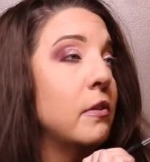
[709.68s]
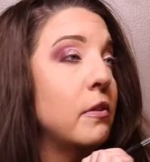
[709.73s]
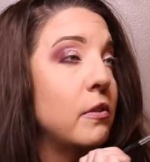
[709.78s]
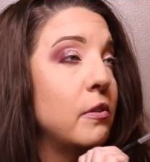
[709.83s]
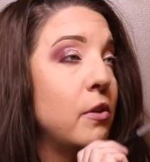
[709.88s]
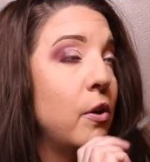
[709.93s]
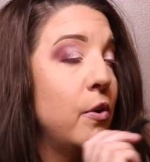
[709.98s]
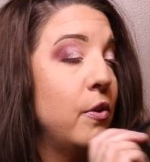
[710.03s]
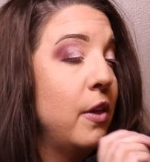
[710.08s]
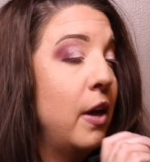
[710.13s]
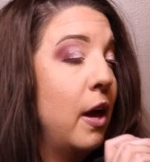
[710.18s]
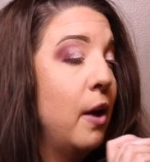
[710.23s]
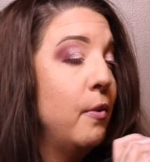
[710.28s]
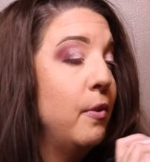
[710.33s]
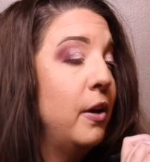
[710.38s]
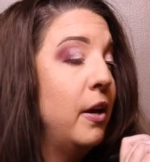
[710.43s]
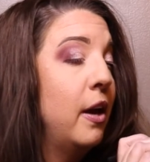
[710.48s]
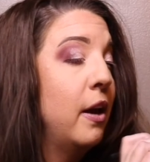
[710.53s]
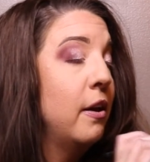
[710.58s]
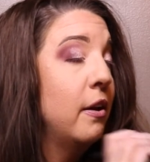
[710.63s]
so that
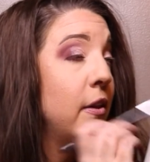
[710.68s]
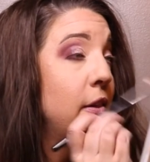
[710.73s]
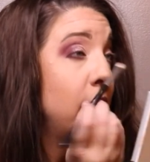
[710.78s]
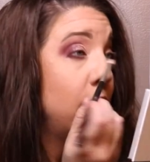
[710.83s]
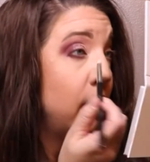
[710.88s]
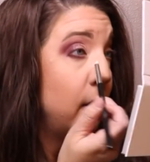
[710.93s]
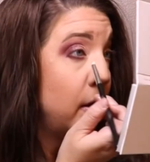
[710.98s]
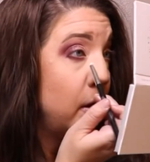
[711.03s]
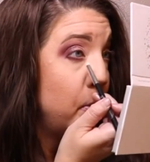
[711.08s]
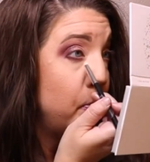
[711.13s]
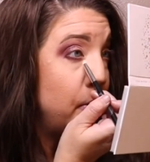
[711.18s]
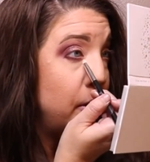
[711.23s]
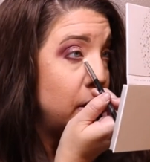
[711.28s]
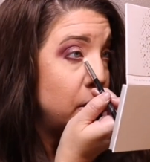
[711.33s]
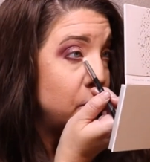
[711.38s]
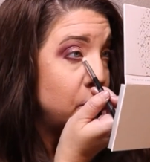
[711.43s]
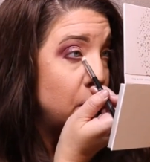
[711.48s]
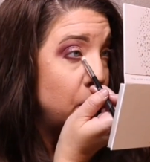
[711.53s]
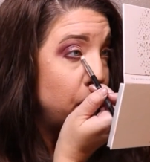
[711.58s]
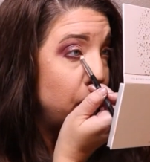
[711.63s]
we add a little bit of
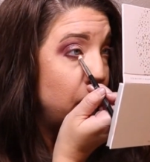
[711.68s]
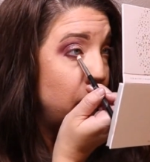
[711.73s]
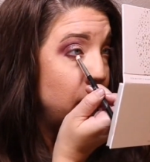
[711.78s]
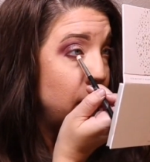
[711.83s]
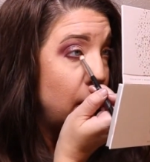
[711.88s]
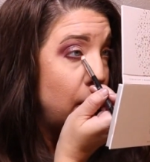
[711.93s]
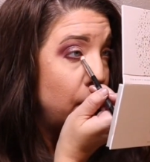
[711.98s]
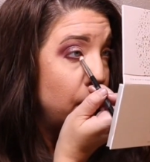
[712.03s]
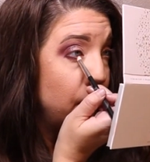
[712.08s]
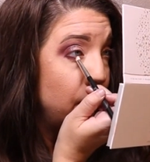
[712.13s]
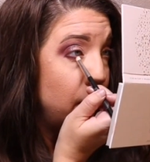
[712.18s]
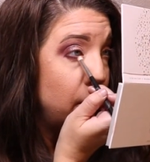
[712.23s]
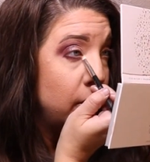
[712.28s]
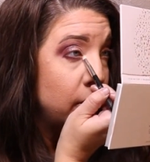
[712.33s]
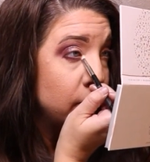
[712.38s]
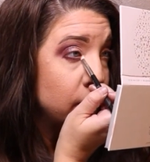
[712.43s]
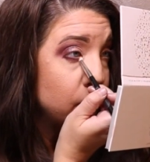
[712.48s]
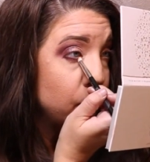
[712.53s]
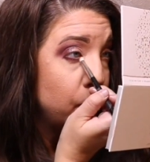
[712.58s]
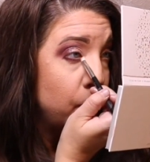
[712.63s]
shimmer down there
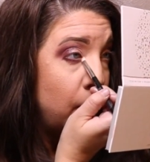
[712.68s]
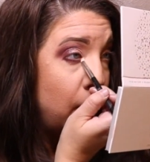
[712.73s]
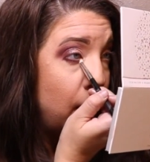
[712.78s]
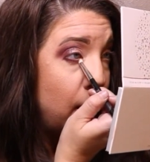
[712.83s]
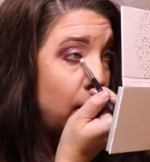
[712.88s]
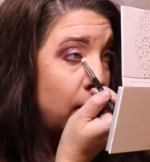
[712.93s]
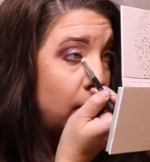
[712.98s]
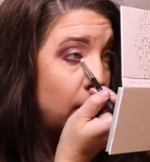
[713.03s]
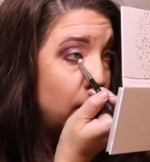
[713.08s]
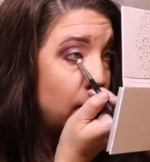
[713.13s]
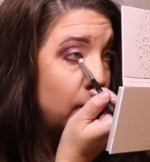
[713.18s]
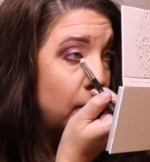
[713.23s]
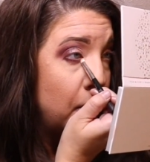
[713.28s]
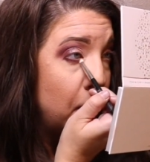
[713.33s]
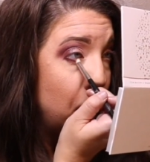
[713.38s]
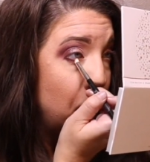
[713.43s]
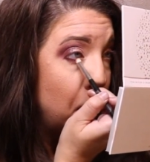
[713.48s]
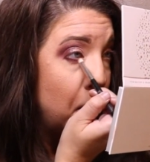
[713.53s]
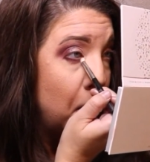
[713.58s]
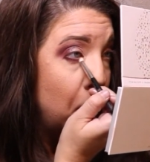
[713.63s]
as well.
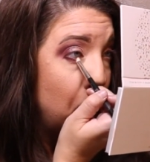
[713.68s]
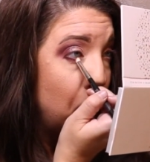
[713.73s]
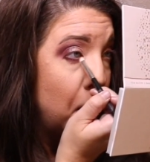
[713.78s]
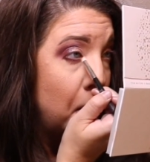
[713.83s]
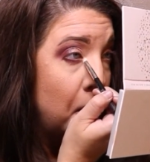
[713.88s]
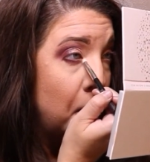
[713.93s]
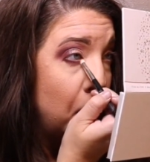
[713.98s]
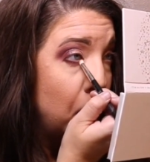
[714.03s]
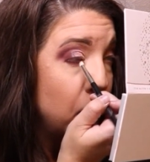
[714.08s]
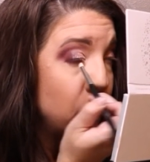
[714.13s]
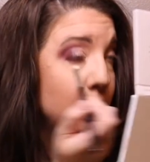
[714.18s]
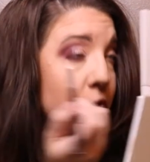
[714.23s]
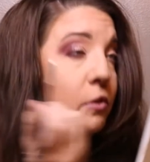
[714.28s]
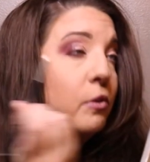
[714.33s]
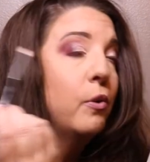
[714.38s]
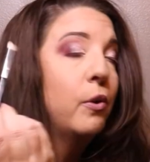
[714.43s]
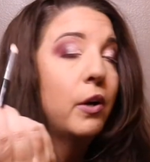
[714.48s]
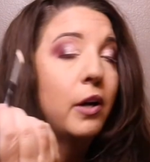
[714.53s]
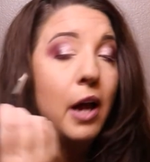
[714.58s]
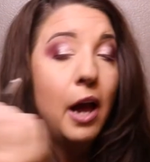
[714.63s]

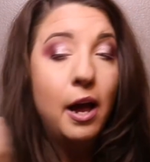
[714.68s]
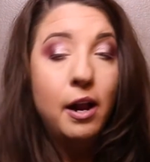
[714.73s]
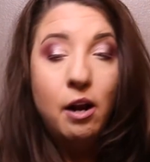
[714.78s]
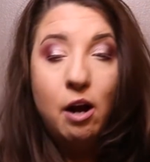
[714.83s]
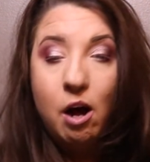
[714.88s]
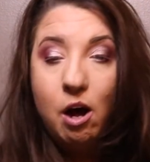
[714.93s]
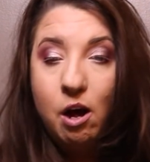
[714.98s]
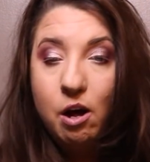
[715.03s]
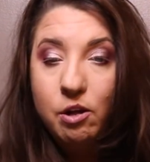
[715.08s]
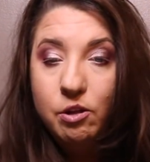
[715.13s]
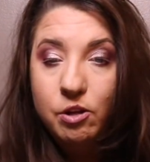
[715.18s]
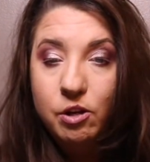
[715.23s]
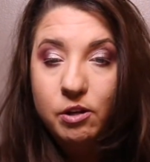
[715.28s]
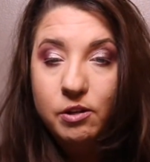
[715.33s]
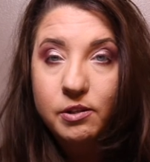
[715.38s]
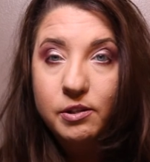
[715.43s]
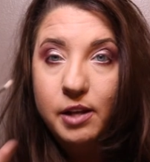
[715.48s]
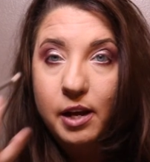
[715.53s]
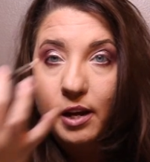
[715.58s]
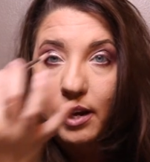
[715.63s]
So it kind of all
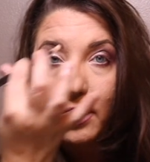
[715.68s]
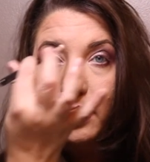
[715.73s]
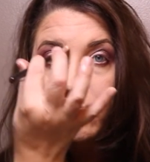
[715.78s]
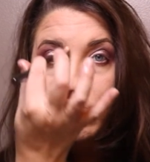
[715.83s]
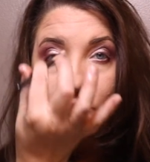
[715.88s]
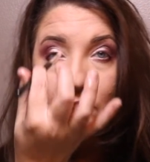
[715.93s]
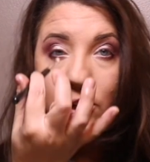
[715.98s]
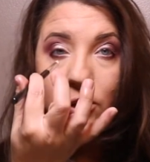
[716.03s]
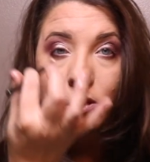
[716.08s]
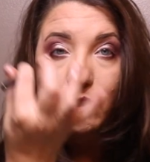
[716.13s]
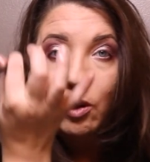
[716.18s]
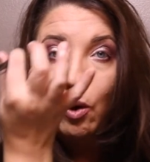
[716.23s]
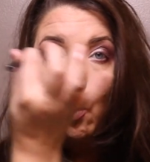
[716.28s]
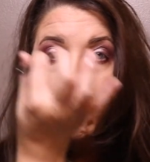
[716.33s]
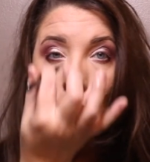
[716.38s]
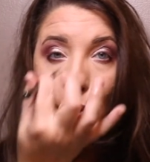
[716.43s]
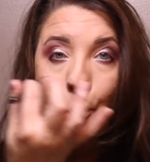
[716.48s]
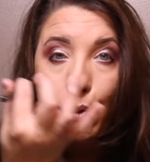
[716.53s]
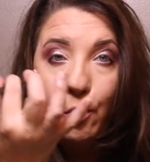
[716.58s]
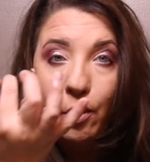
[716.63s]
looks like it's just
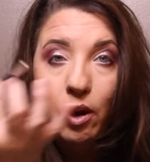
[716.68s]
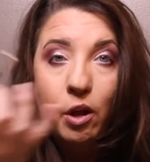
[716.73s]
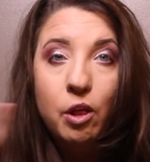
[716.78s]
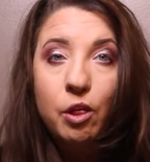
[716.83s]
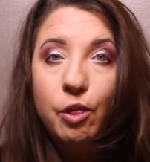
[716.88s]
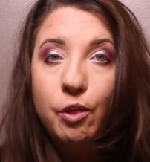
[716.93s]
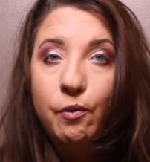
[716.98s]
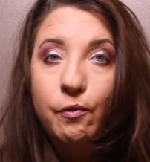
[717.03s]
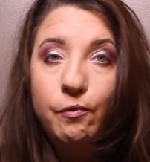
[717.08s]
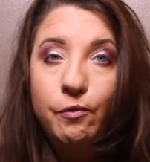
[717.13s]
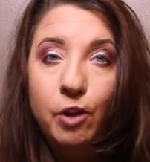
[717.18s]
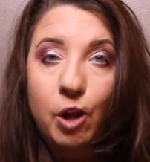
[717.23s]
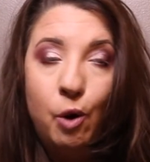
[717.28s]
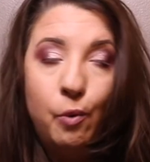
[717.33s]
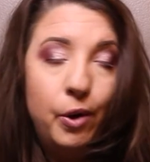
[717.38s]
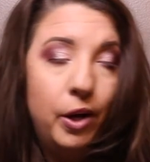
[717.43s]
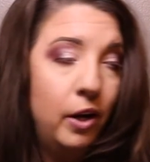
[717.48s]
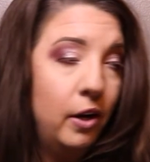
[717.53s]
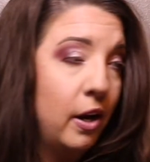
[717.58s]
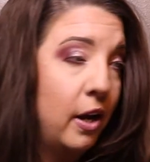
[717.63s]

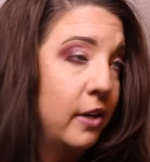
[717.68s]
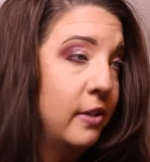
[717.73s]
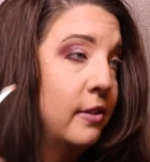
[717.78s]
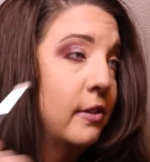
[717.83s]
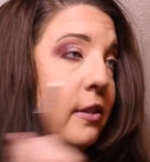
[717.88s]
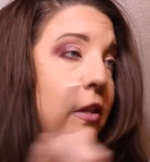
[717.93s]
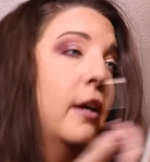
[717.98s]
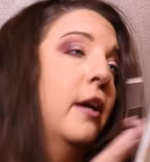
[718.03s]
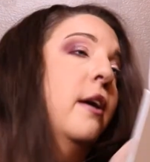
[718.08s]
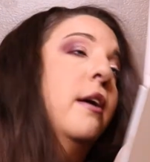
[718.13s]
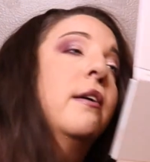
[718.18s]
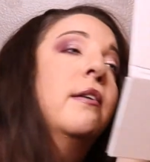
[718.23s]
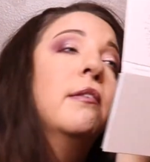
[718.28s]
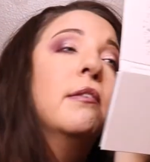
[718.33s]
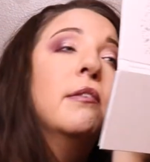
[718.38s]
flowing nicely.